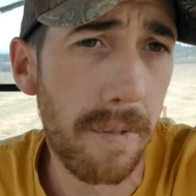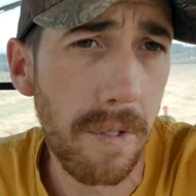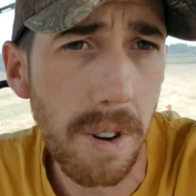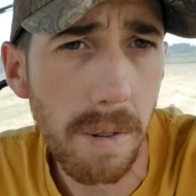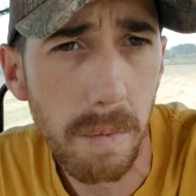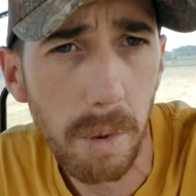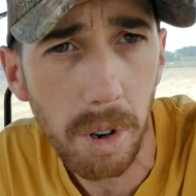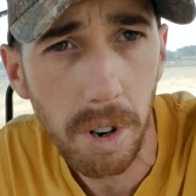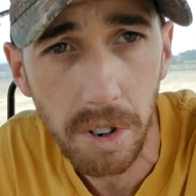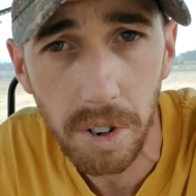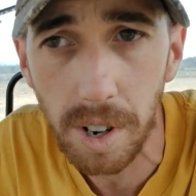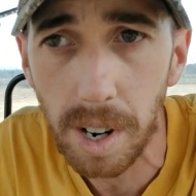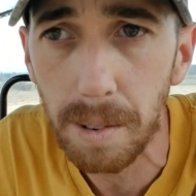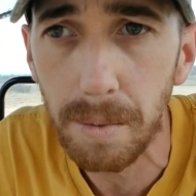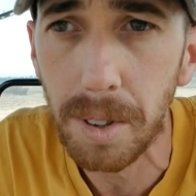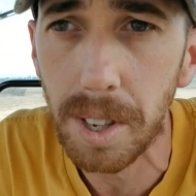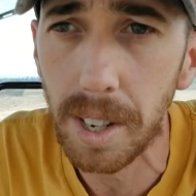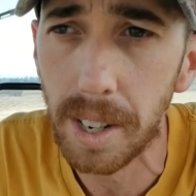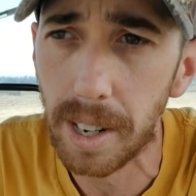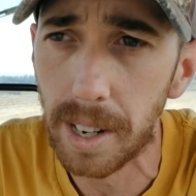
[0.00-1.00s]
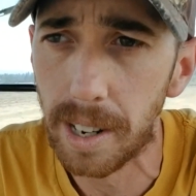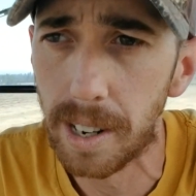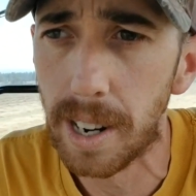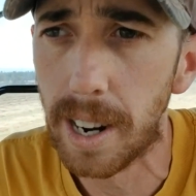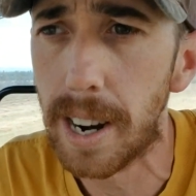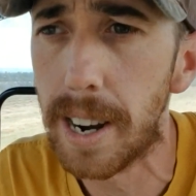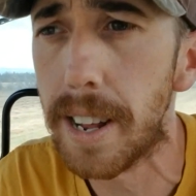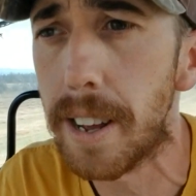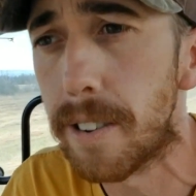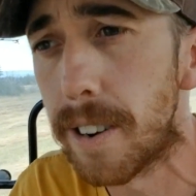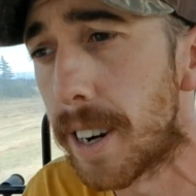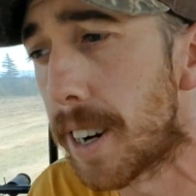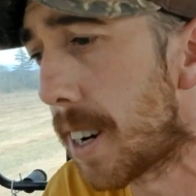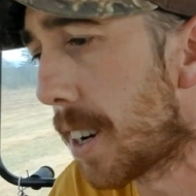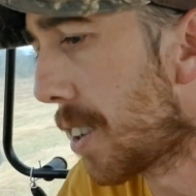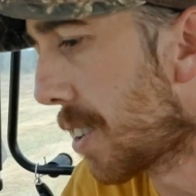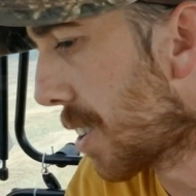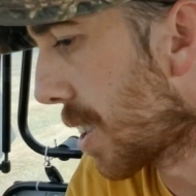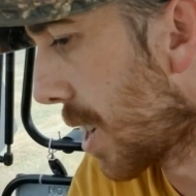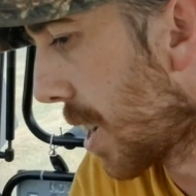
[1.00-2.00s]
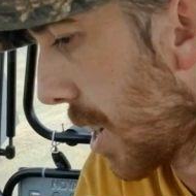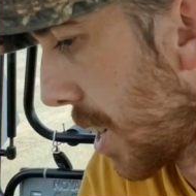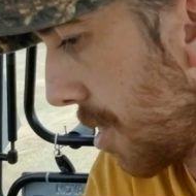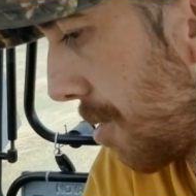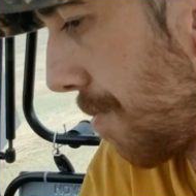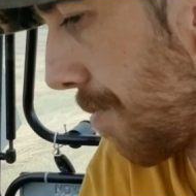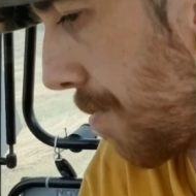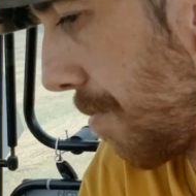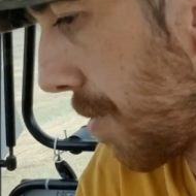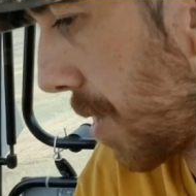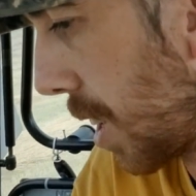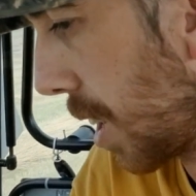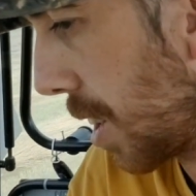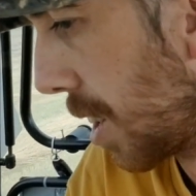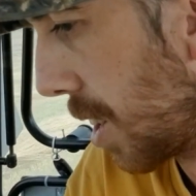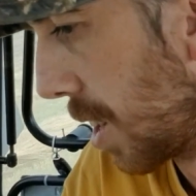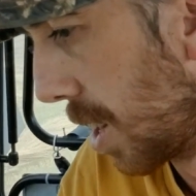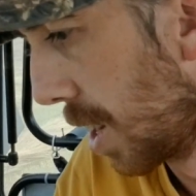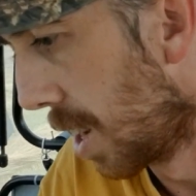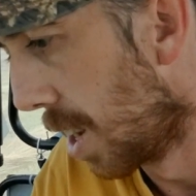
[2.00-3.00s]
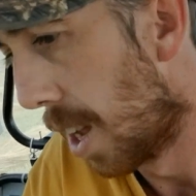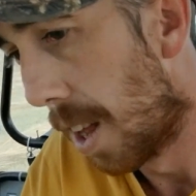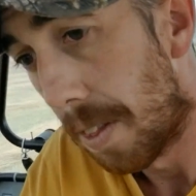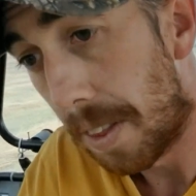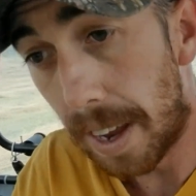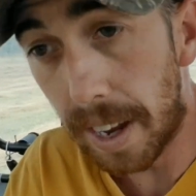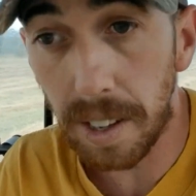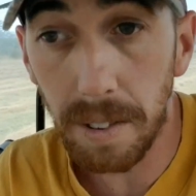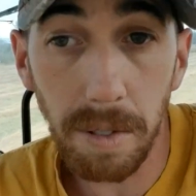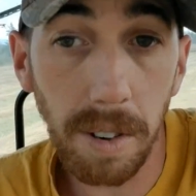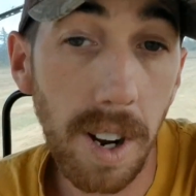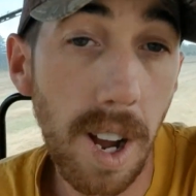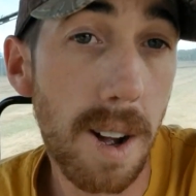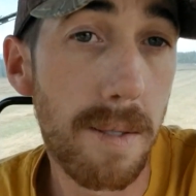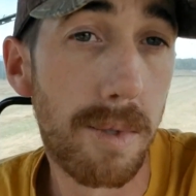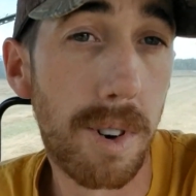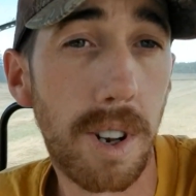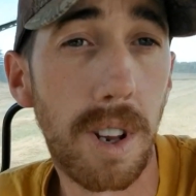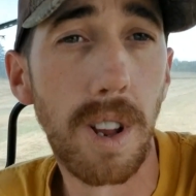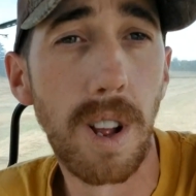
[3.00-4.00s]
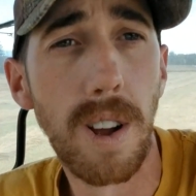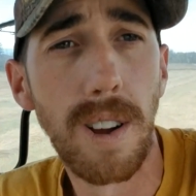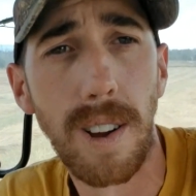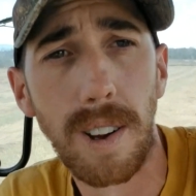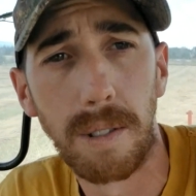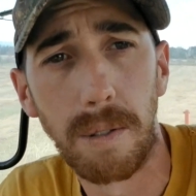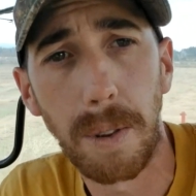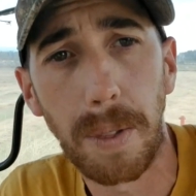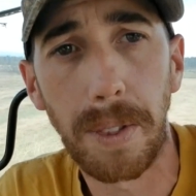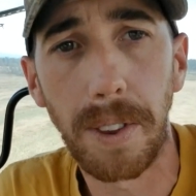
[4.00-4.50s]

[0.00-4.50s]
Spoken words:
a few more trips here. Anyways, thanks for coming along with